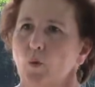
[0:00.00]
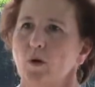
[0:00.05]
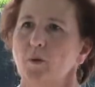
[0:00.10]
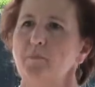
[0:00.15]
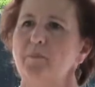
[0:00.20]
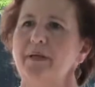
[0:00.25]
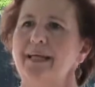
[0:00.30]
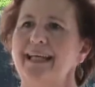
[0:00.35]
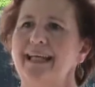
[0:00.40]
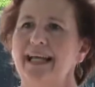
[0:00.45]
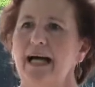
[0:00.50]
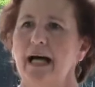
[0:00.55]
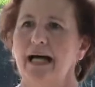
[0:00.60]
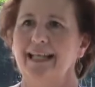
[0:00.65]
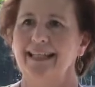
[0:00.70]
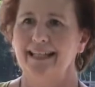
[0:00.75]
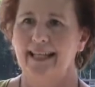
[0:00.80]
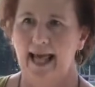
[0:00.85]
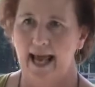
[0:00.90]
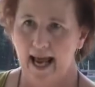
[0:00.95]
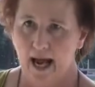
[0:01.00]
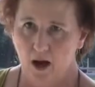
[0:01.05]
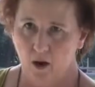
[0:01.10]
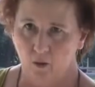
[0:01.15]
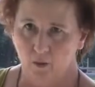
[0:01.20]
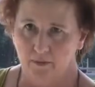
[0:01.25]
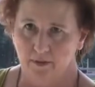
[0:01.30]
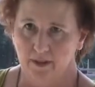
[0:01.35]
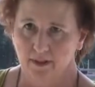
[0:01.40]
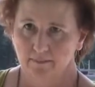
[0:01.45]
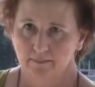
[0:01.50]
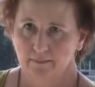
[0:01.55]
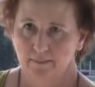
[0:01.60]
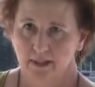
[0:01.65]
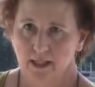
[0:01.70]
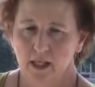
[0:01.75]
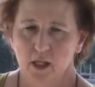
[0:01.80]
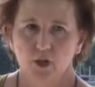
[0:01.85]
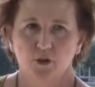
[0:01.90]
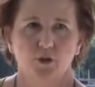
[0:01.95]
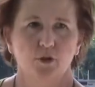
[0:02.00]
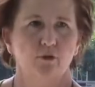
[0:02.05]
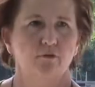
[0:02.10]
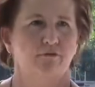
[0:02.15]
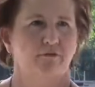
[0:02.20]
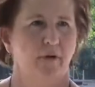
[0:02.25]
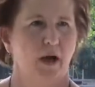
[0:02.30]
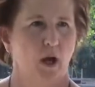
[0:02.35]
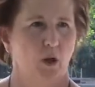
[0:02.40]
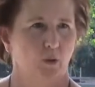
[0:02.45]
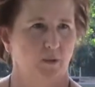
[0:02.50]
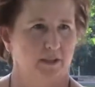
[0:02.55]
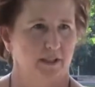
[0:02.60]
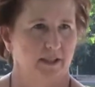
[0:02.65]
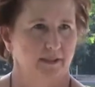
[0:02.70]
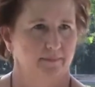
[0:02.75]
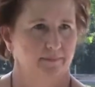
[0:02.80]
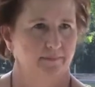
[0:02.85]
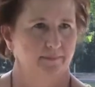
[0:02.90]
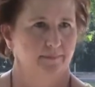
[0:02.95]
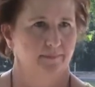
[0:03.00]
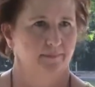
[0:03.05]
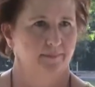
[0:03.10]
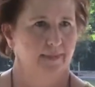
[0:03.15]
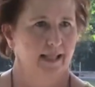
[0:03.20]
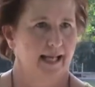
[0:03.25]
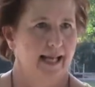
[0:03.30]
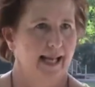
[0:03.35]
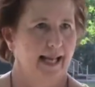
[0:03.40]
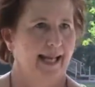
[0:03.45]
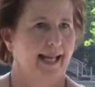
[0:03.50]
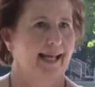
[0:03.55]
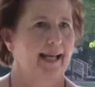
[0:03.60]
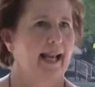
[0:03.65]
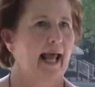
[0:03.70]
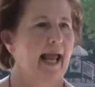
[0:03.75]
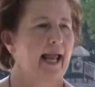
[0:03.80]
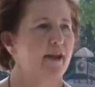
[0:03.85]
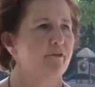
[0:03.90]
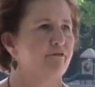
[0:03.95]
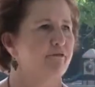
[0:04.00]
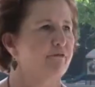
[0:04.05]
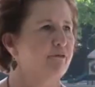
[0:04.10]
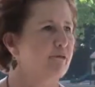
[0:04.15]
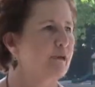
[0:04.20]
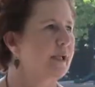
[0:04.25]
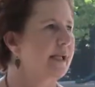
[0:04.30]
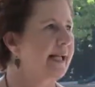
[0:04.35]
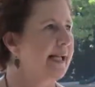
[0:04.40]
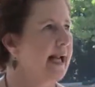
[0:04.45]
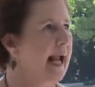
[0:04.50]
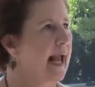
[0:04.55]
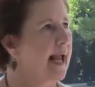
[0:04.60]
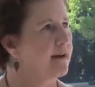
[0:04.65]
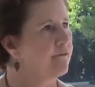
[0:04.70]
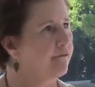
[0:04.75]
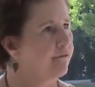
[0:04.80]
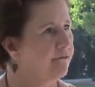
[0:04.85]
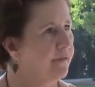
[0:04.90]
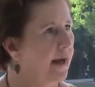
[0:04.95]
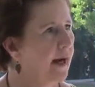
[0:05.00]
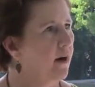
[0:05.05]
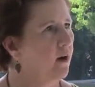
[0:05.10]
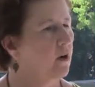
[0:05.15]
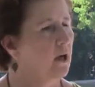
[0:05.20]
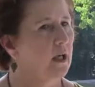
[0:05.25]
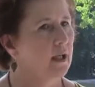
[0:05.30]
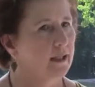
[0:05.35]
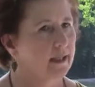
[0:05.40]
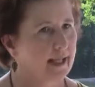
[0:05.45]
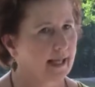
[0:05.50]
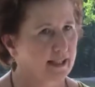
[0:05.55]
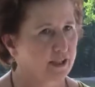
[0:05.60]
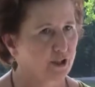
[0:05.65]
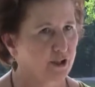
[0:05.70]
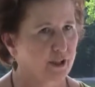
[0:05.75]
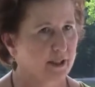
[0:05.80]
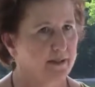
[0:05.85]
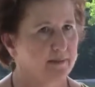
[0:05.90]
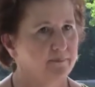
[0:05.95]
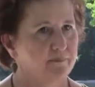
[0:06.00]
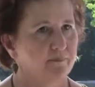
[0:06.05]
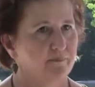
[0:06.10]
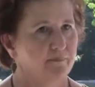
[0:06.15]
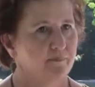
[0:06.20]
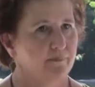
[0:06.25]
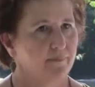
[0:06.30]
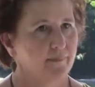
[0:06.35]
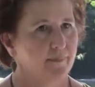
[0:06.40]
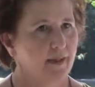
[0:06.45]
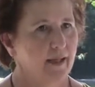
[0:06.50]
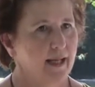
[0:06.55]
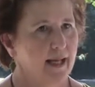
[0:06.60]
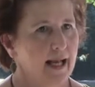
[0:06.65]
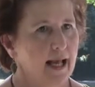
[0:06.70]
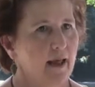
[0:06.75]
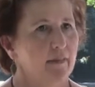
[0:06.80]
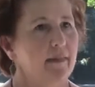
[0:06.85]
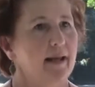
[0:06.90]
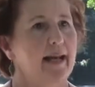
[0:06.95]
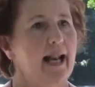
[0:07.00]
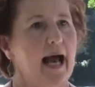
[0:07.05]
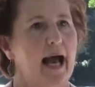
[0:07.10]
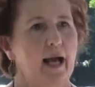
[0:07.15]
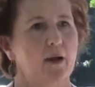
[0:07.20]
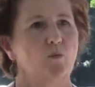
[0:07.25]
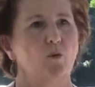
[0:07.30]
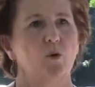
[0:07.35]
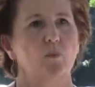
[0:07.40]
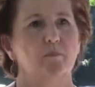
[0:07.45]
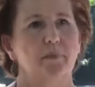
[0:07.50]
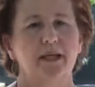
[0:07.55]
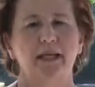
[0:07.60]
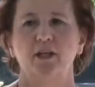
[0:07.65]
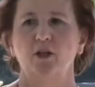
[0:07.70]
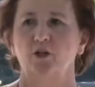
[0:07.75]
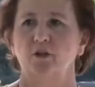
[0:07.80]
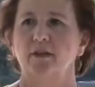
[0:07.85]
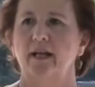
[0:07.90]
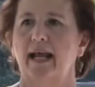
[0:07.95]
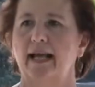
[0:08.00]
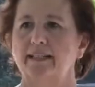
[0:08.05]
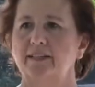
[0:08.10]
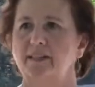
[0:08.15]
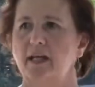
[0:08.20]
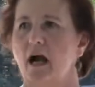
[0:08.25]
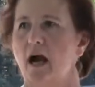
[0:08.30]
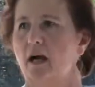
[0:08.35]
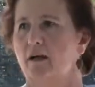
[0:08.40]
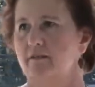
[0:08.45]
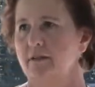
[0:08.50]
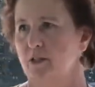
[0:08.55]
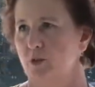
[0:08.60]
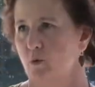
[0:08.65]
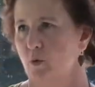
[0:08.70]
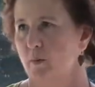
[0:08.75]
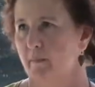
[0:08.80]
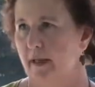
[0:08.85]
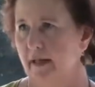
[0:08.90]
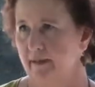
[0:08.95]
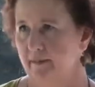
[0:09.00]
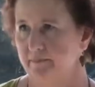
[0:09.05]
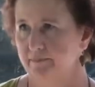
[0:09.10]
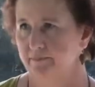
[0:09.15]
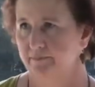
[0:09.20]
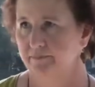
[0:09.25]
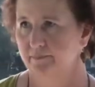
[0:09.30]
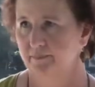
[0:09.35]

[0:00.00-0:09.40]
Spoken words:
will be allowed to vote in a free and fair election, then I will be your next Congresswoman.